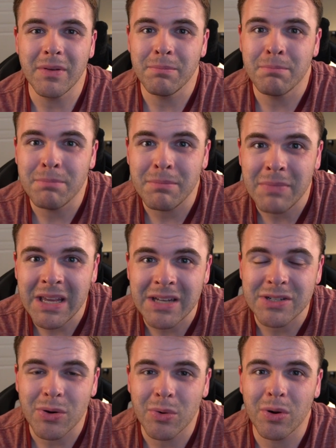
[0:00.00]

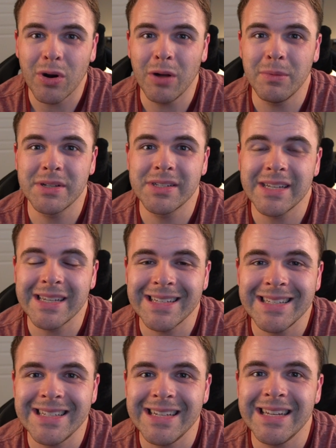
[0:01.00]
meet or almost
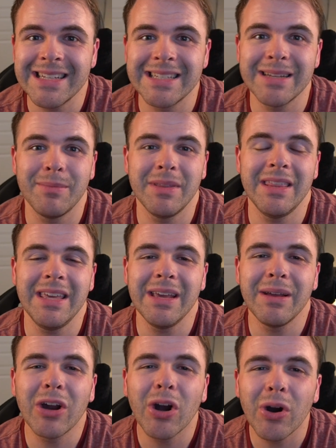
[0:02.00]
exceed some of the
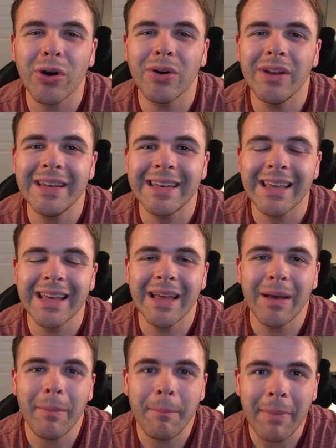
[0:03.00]
current
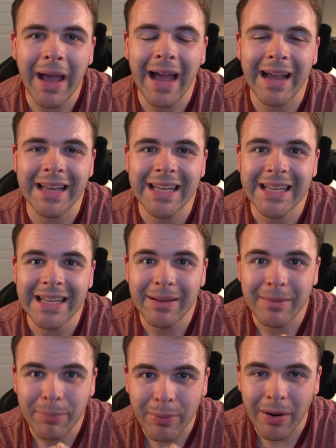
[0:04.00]
Mac
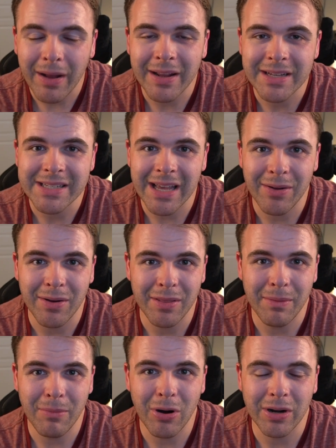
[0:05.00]
products out on
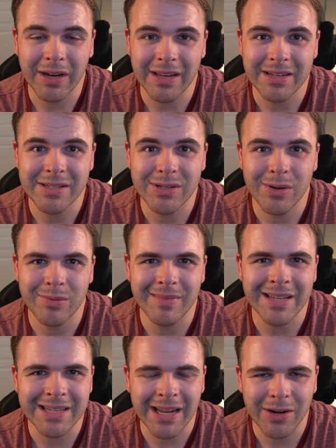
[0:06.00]
the market. So
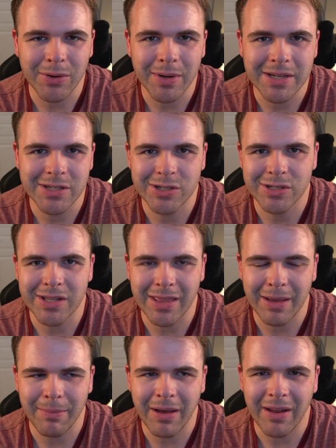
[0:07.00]
that's kind of crazy just to
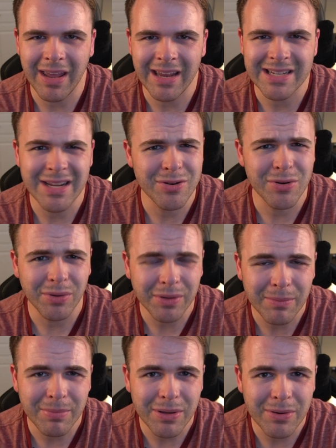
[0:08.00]
think about a 10-year-old
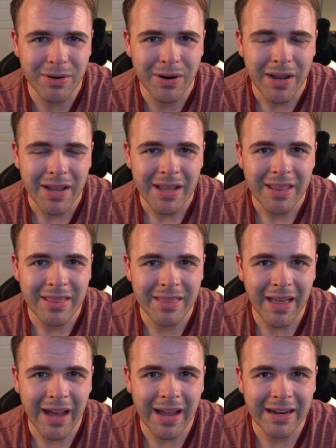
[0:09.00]
computer
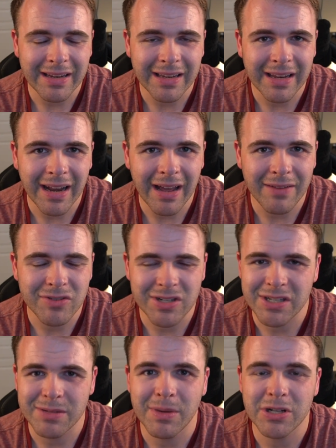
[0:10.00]
that can have
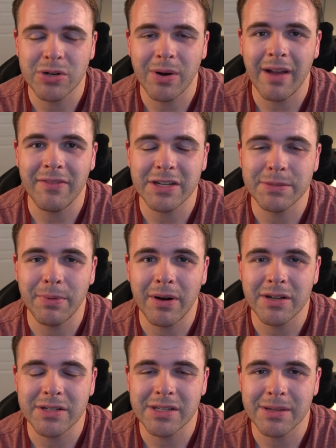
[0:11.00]
just as much graphics
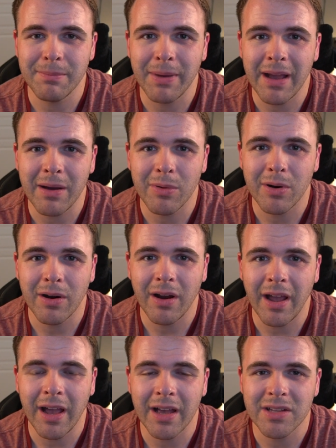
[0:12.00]
processing power
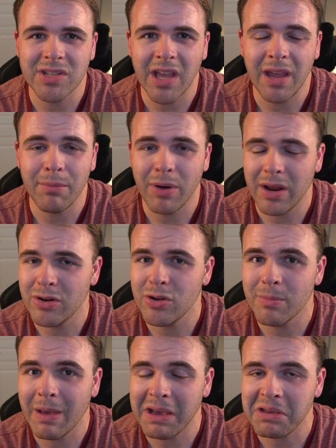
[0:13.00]
as a brand
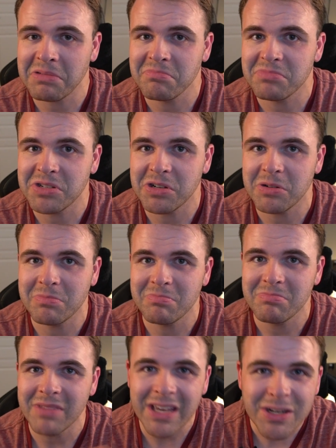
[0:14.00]
new Mac. So
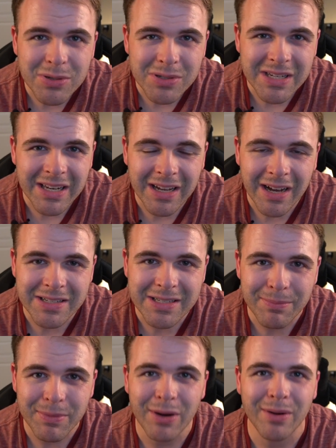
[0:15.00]
interesting
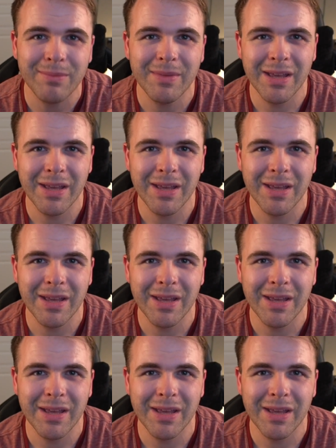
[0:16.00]
concept there.